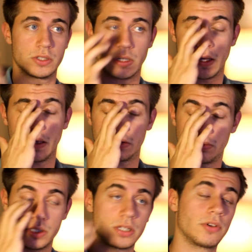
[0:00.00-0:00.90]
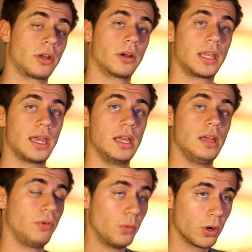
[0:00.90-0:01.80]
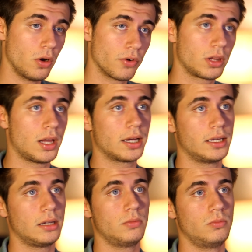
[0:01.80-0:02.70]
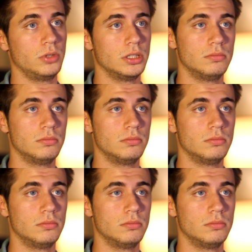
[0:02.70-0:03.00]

2700K. If we were overclocking,